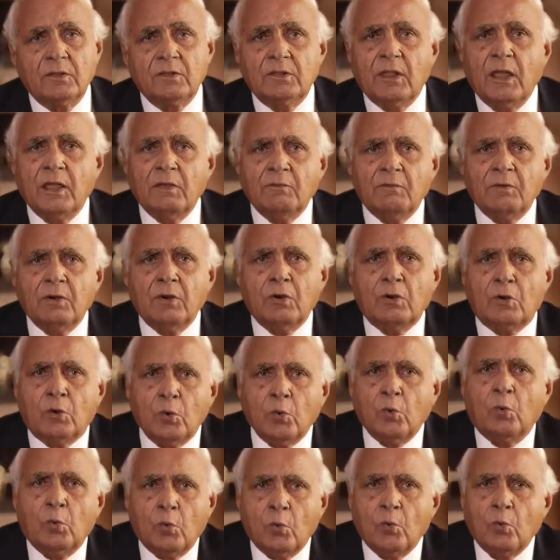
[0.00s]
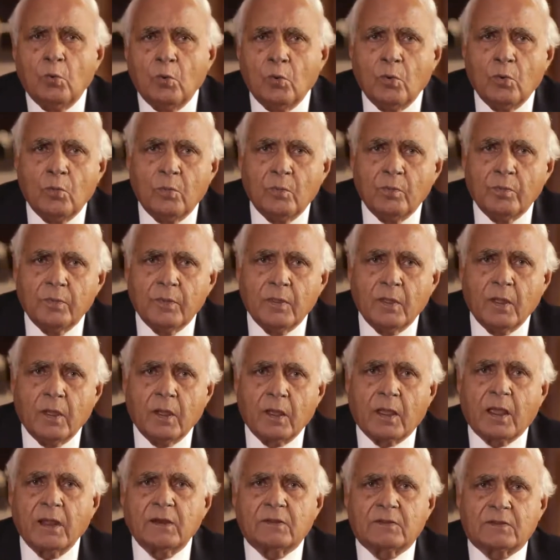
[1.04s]
they even do
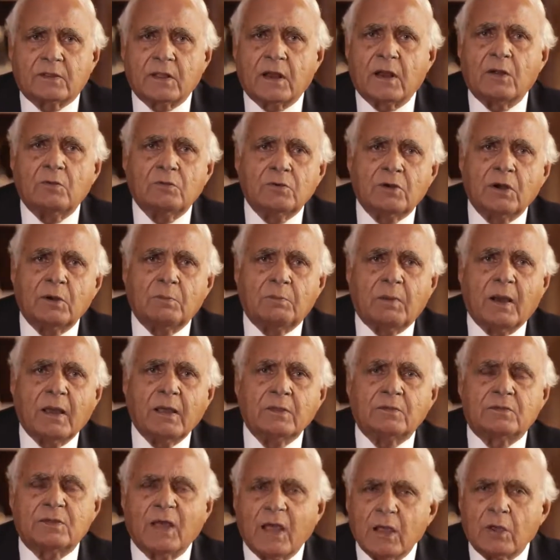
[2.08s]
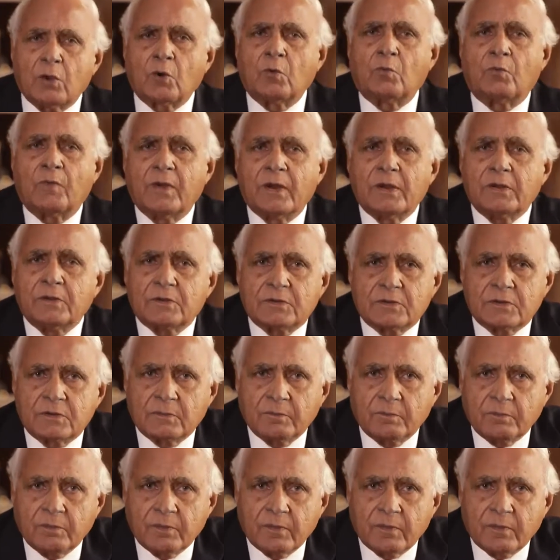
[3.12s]
get surrounded by sycophants.